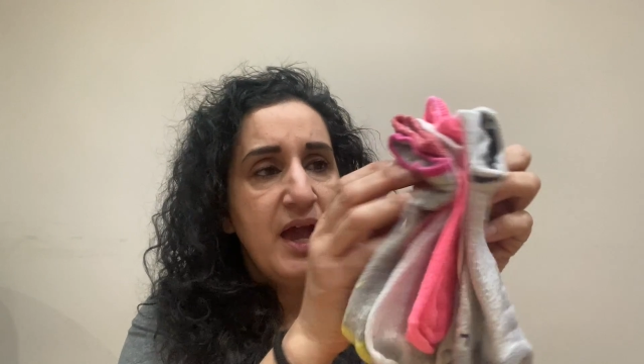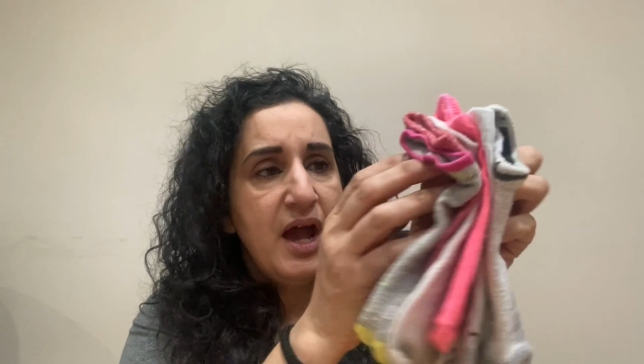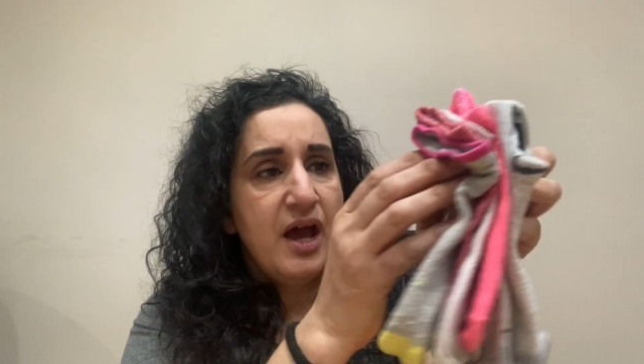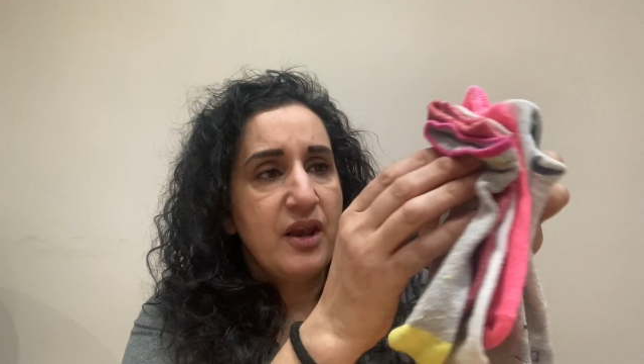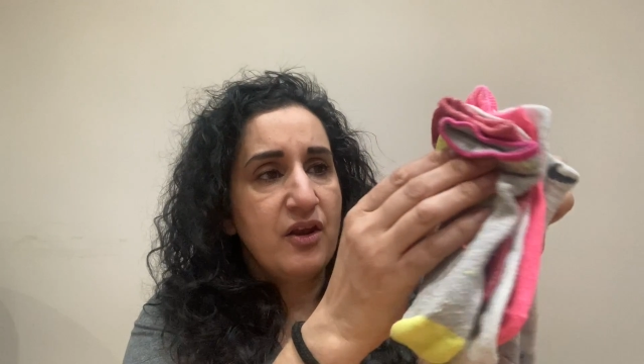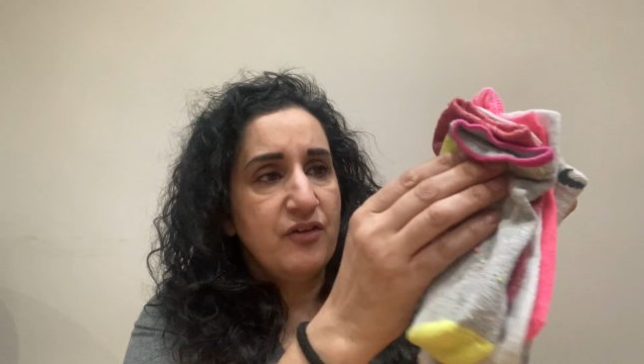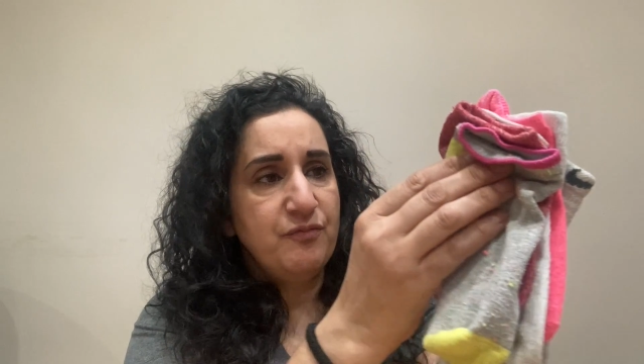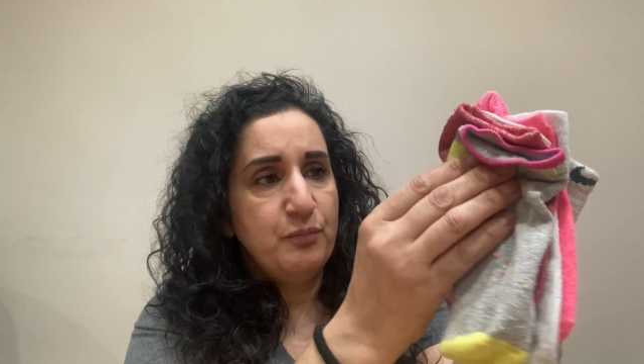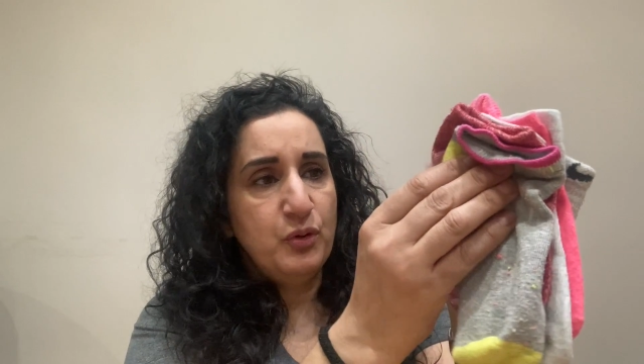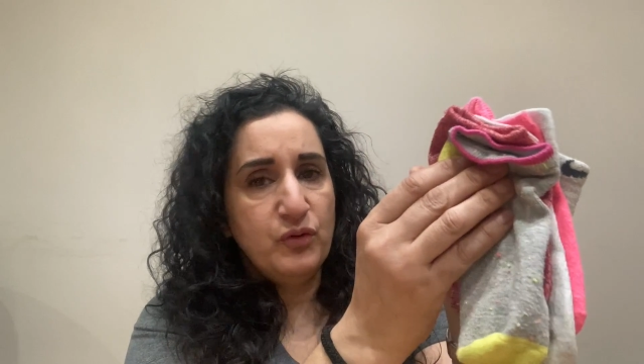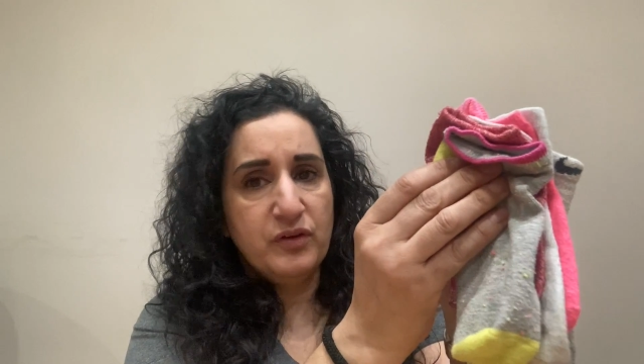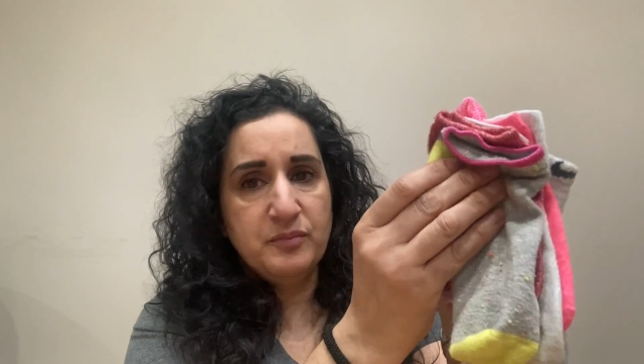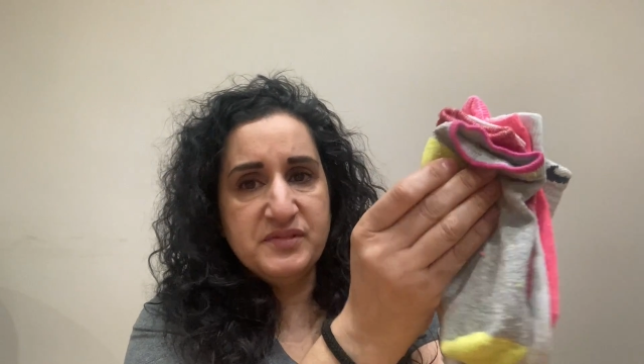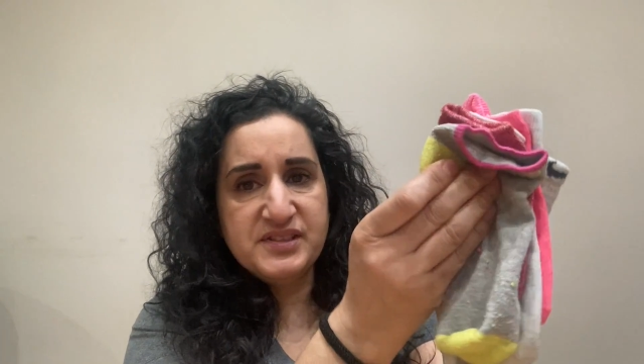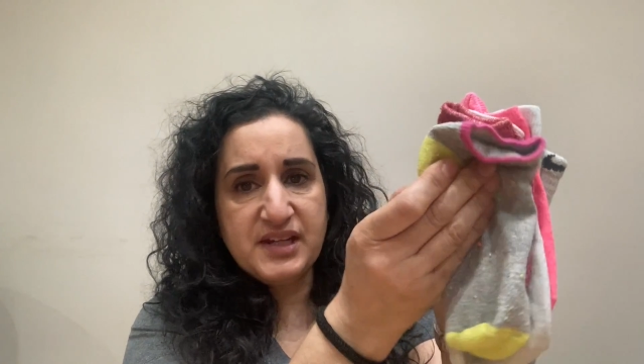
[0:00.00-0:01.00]
and I've put
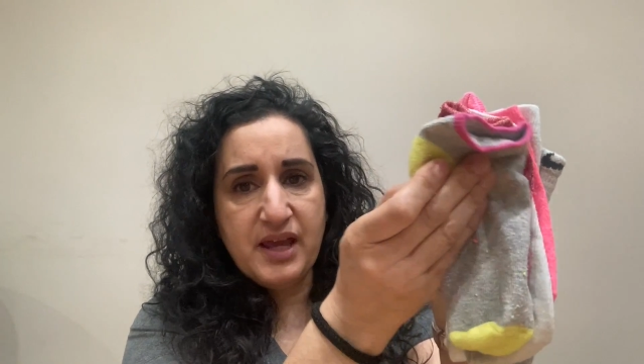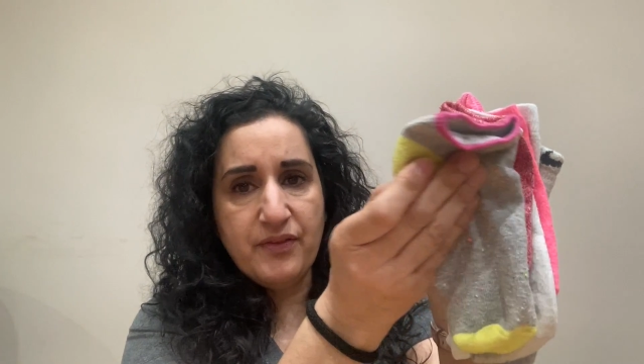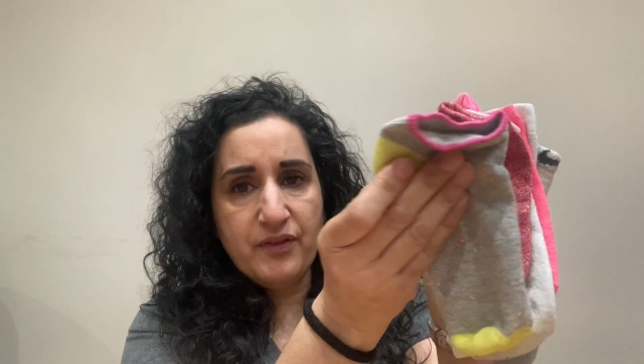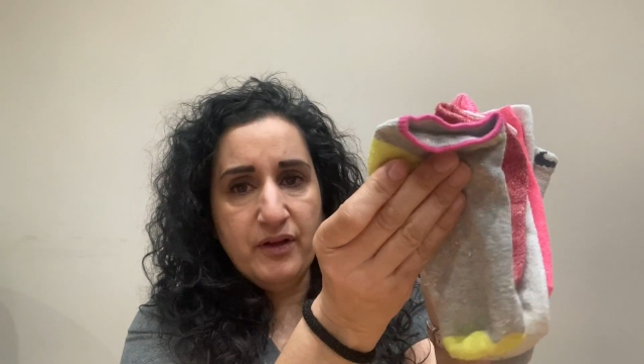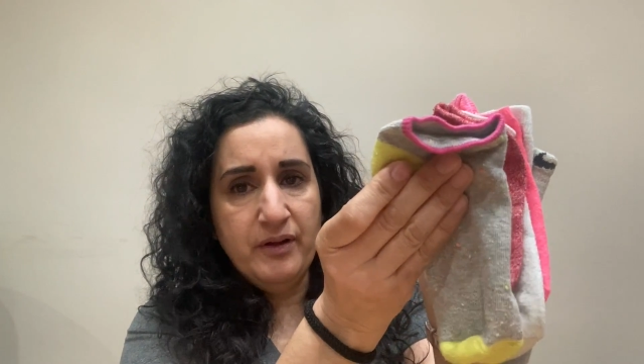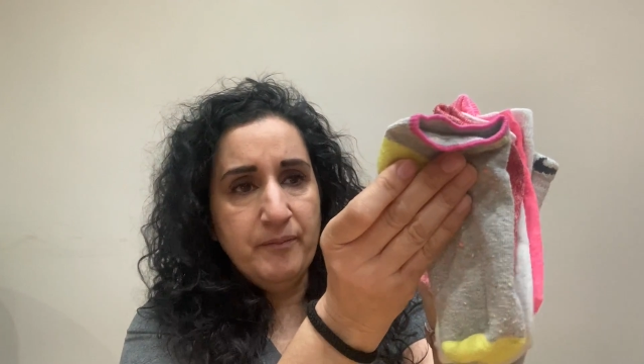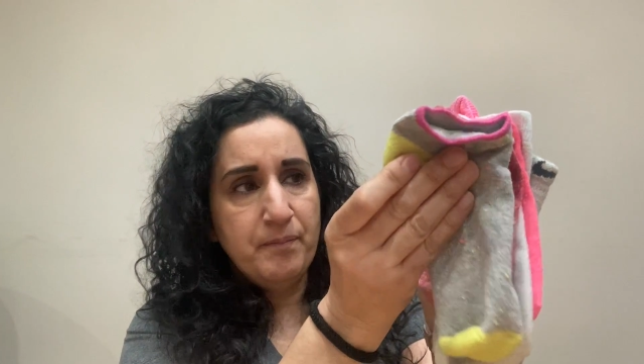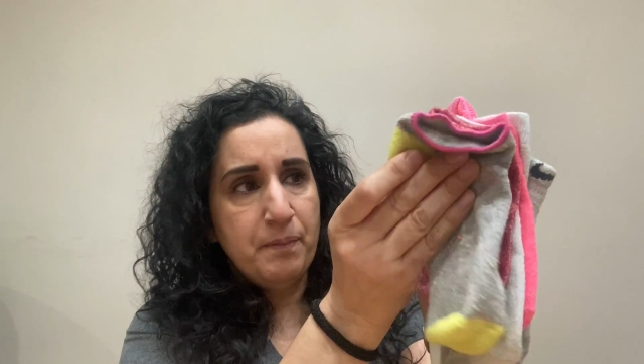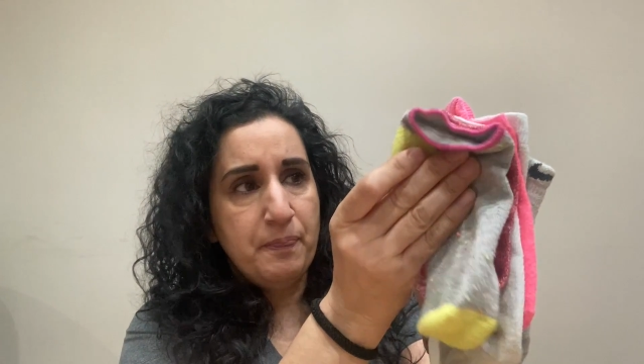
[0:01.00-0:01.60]
them together,